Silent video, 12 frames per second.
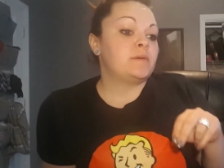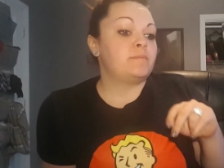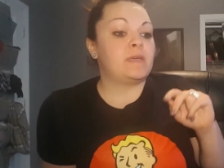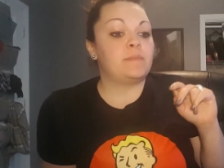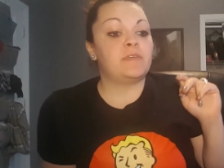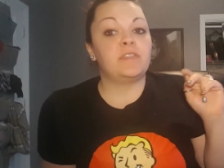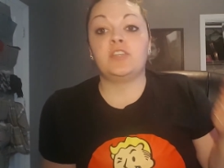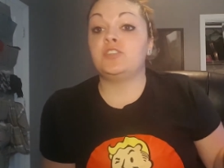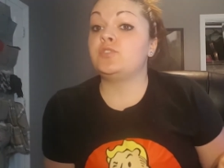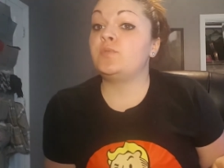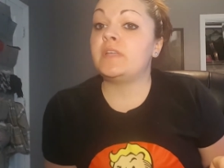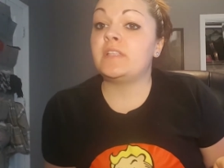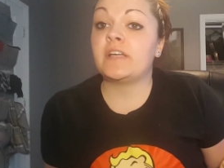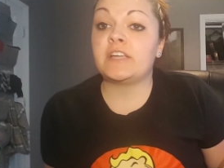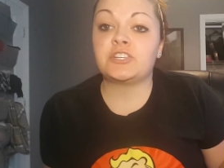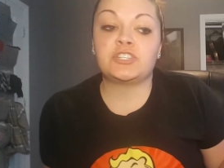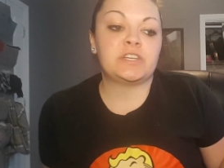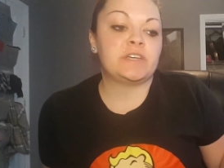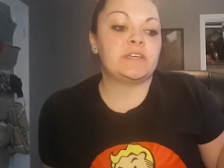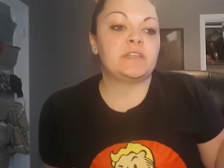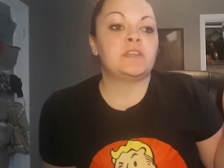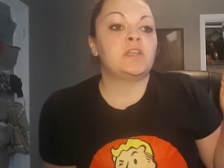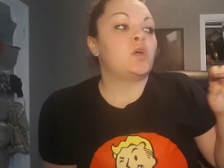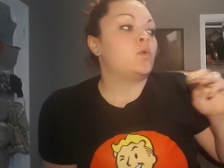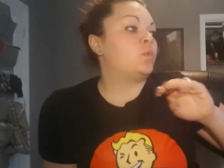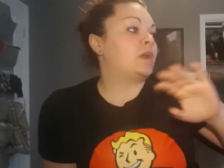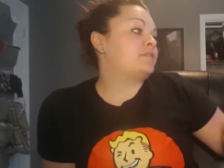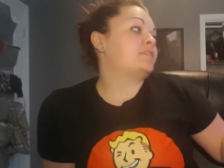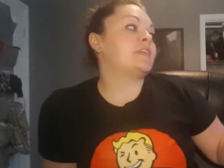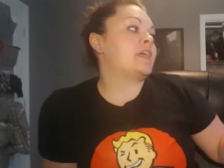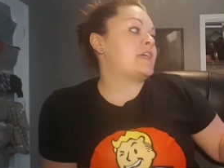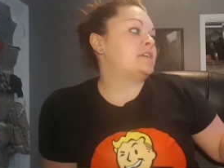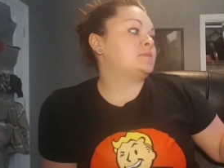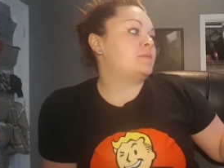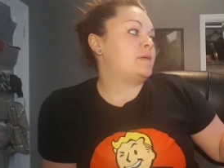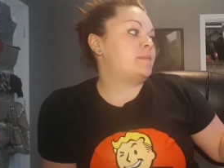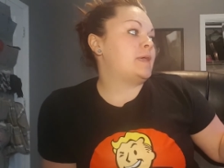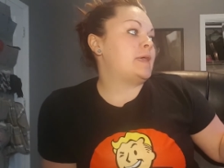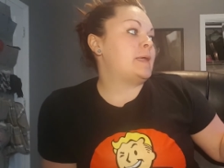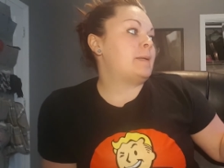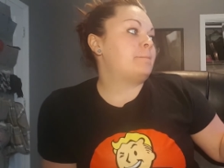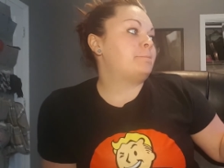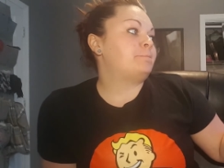Maybe they do eat like shit. Whatever the case may be,